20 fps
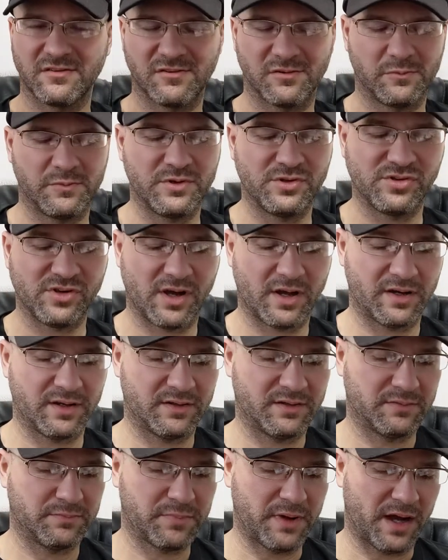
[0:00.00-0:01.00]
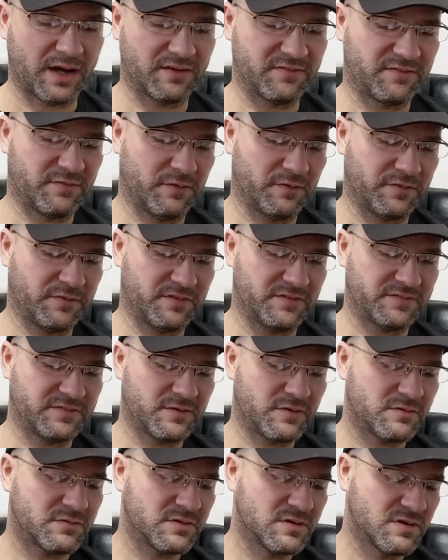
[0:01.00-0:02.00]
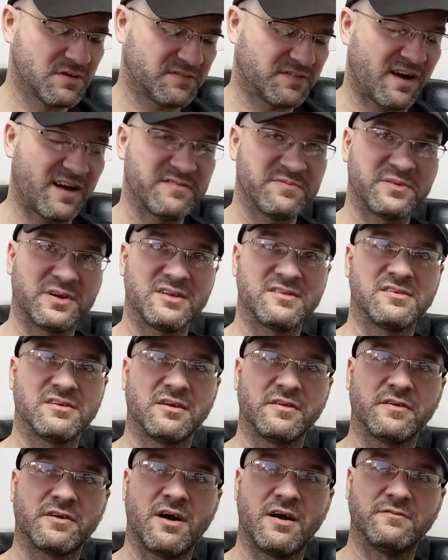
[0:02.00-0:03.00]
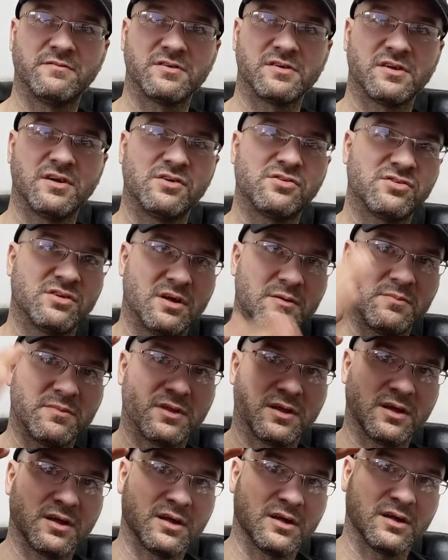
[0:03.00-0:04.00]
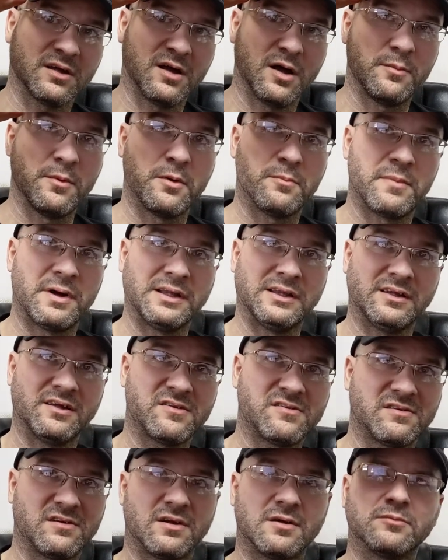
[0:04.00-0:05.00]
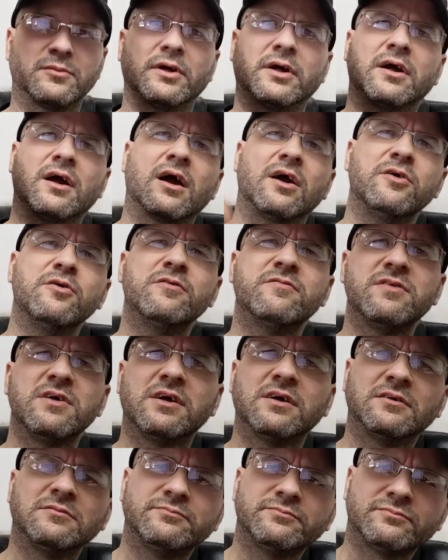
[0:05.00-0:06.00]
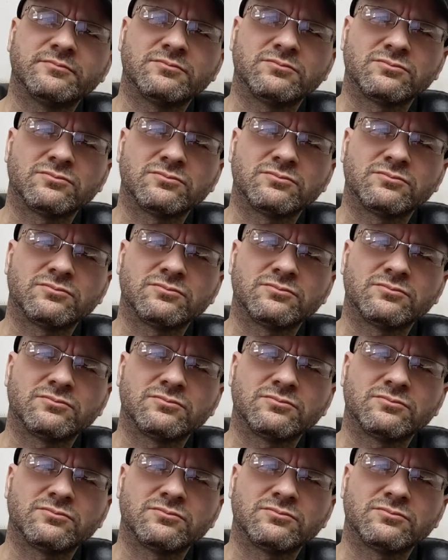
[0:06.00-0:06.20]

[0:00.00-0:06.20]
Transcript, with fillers: So we chatted back and forth on the phone. Five minutes into the conversation, I'm thinking about my list, and I'm like, are you a vegan?